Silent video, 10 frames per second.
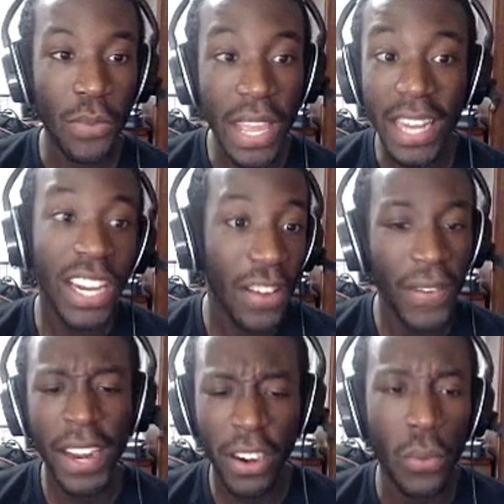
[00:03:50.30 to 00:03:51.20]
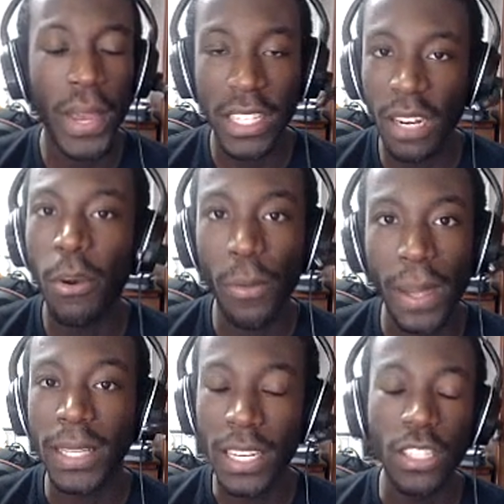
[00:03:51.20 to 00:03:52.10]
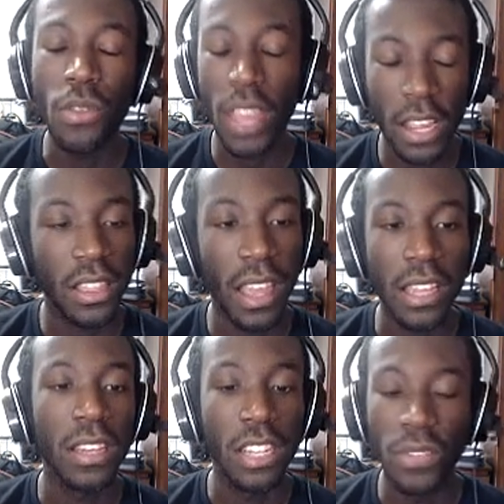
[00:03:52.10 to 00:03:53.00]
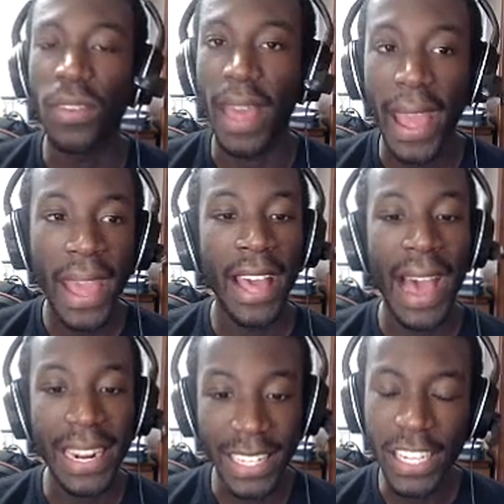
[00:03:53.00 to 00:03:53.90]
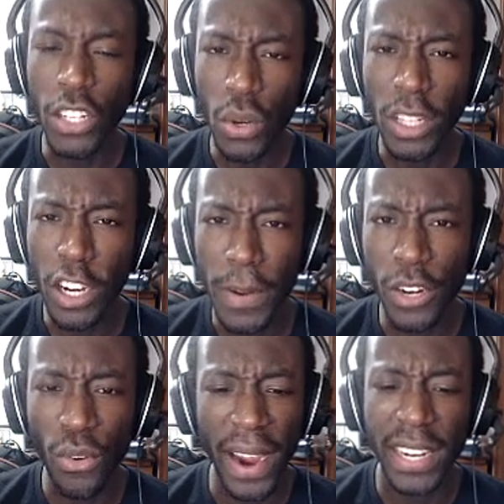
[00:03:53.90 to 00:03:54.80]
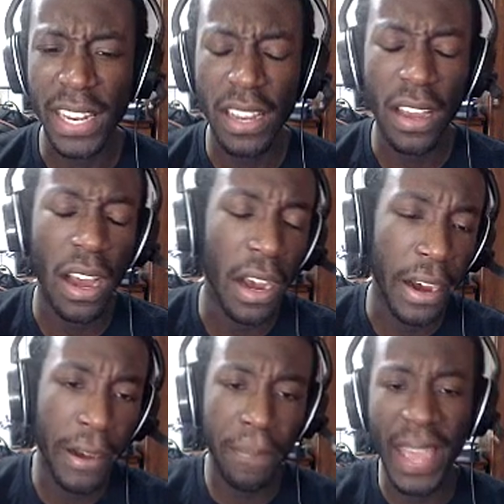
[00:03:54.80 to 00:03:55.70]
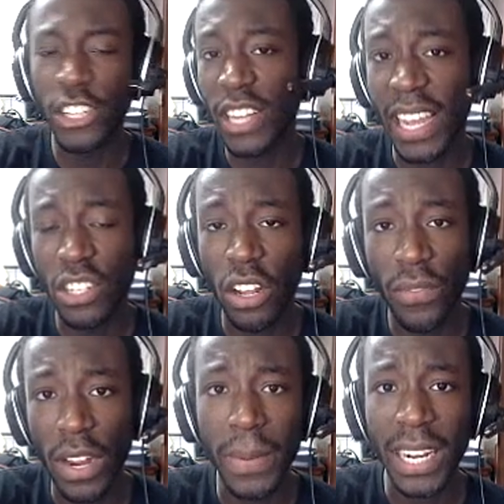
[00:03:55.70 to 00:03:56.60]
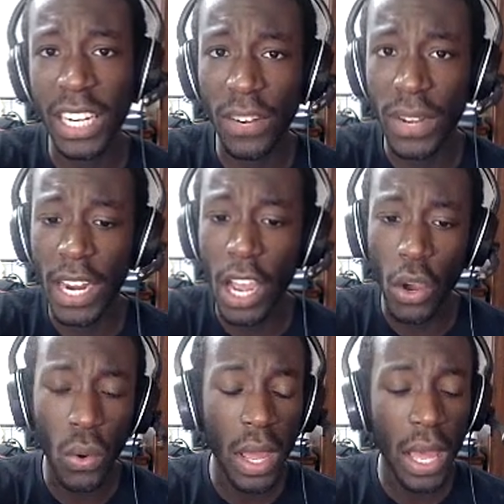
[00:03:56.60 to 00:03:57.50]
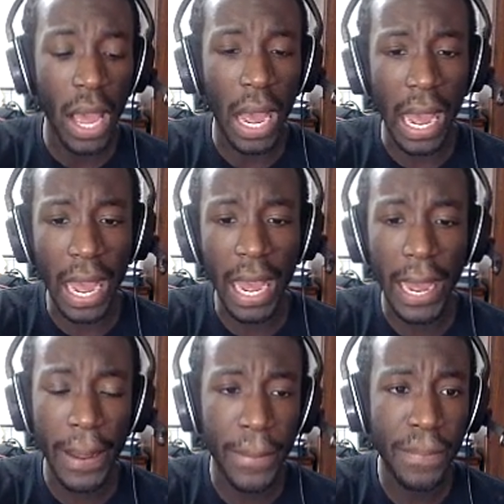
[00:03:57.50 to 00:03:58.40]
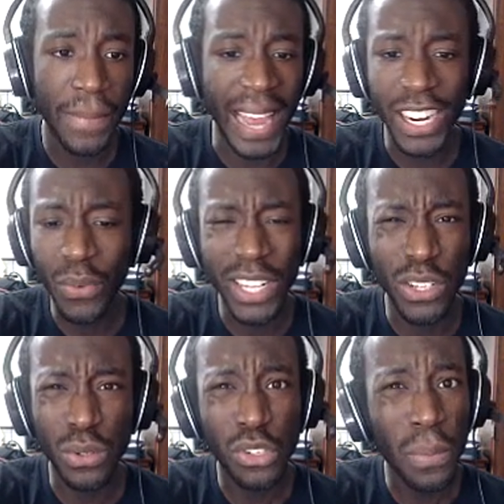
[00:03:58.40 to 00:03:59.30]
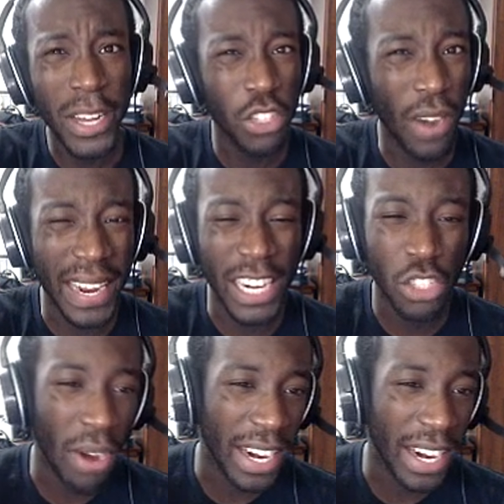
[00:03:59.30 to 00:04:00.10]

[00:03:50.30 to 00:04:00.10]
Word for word: we ended up finding our way to the Pokemon League, so thank goodness for that. I did do a little bit of grinding, as you guys saw in the very beginning of the video. I didn't really do too much grinding. I just